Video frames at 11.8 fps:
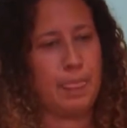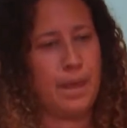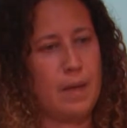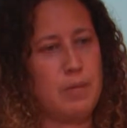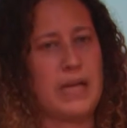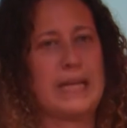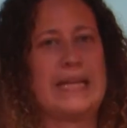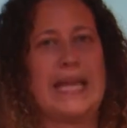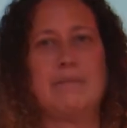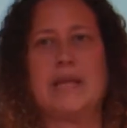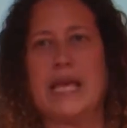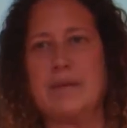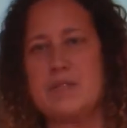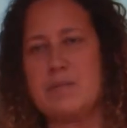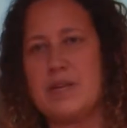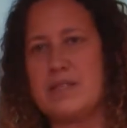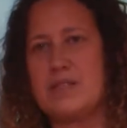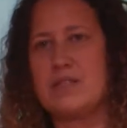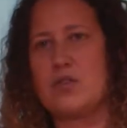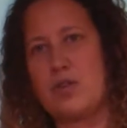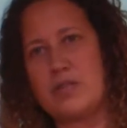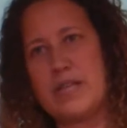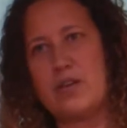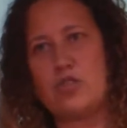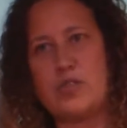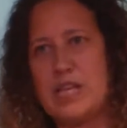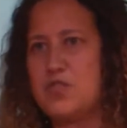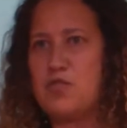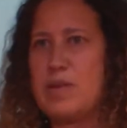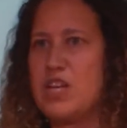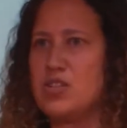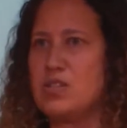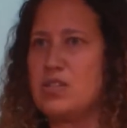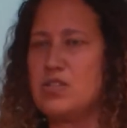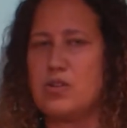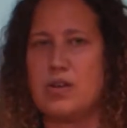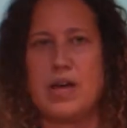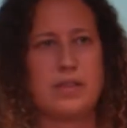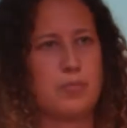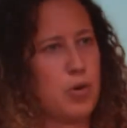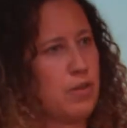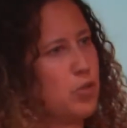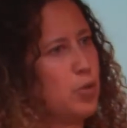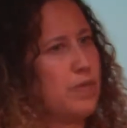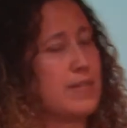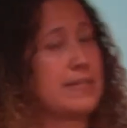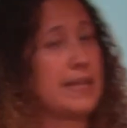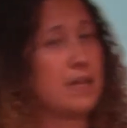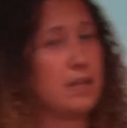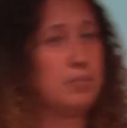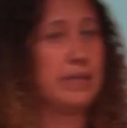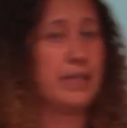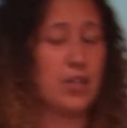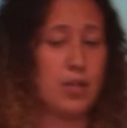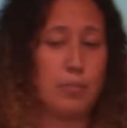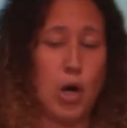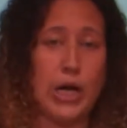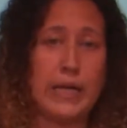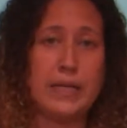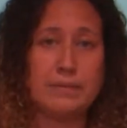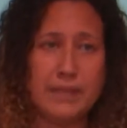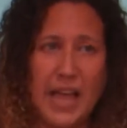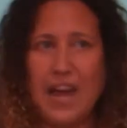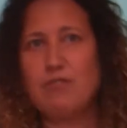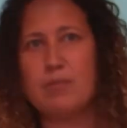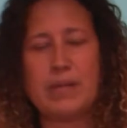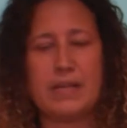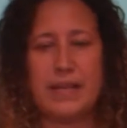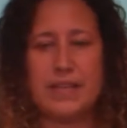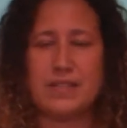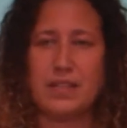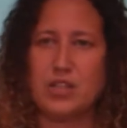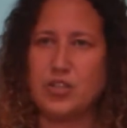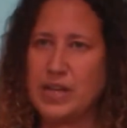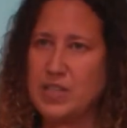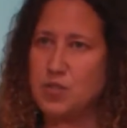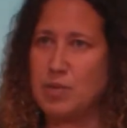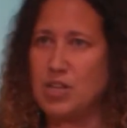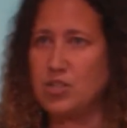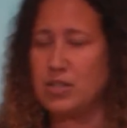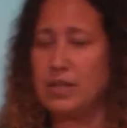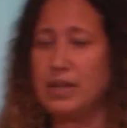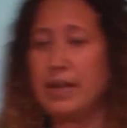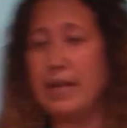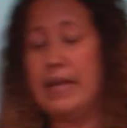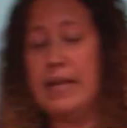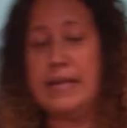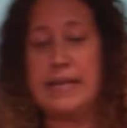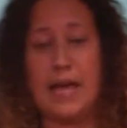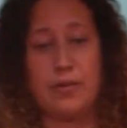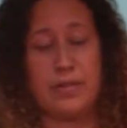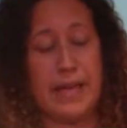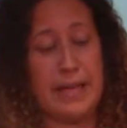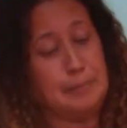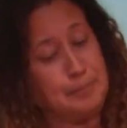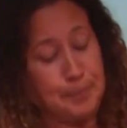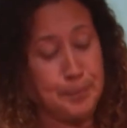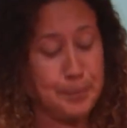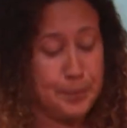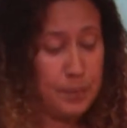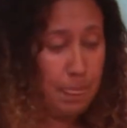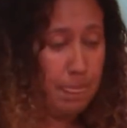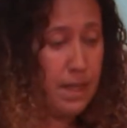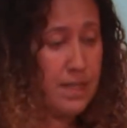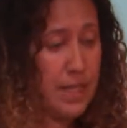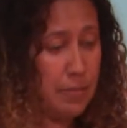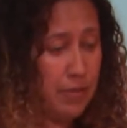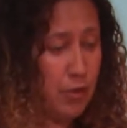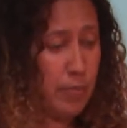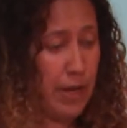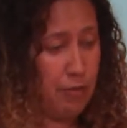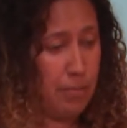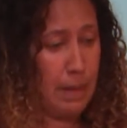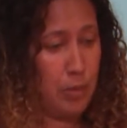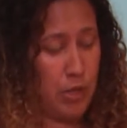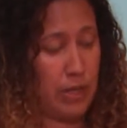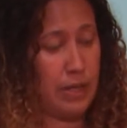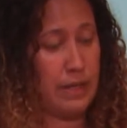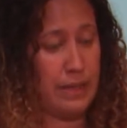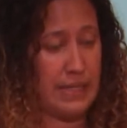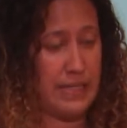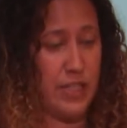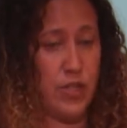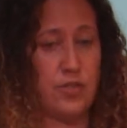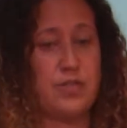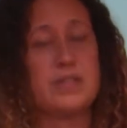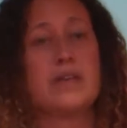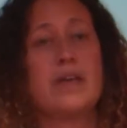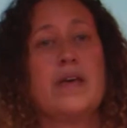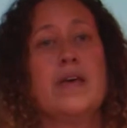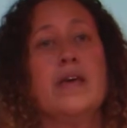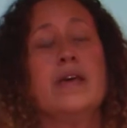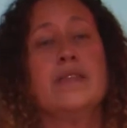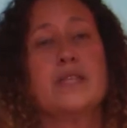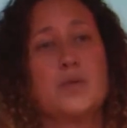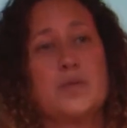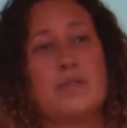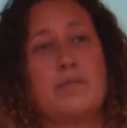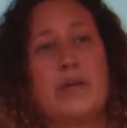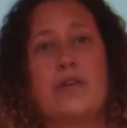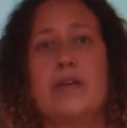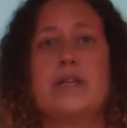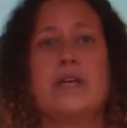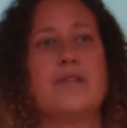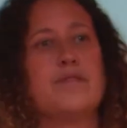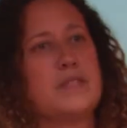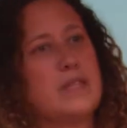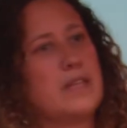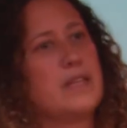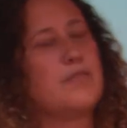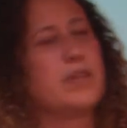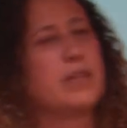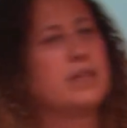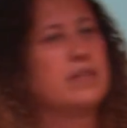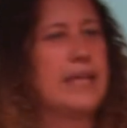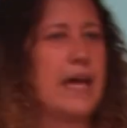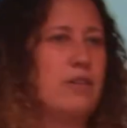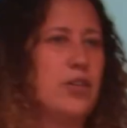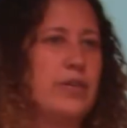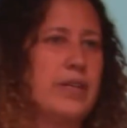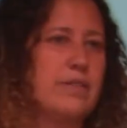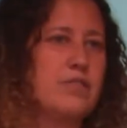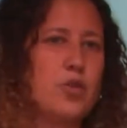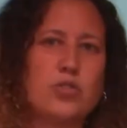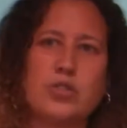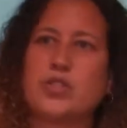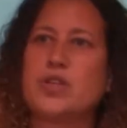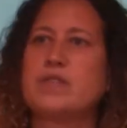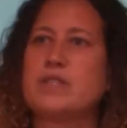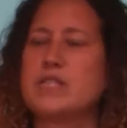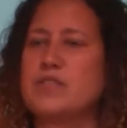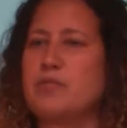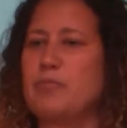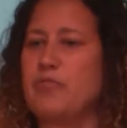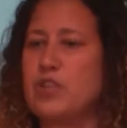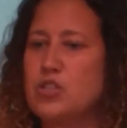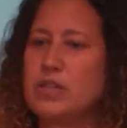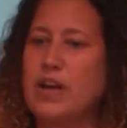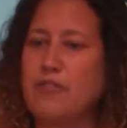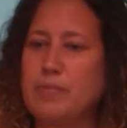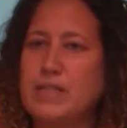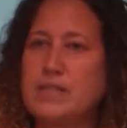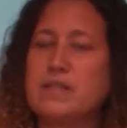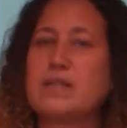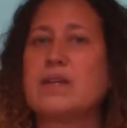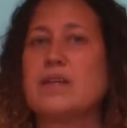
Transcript: I'm not going to name names because, as it turns out, transformations are not the purview of a single political party. Everybody likes a good transformation now and then. Some of you might remember these years. this was a period of significant downloading of social services from provincial governments